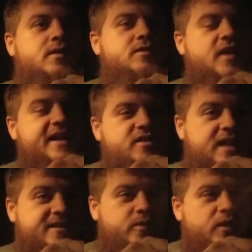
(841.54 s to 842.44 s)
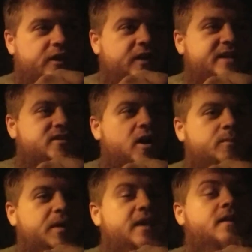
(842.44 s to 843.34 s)
So that's a really great
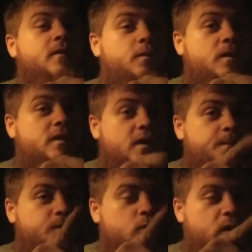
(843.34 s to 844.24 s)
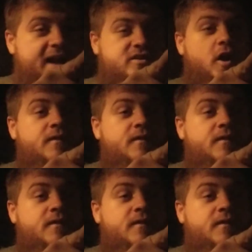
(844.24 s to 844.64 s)
song. But when I saw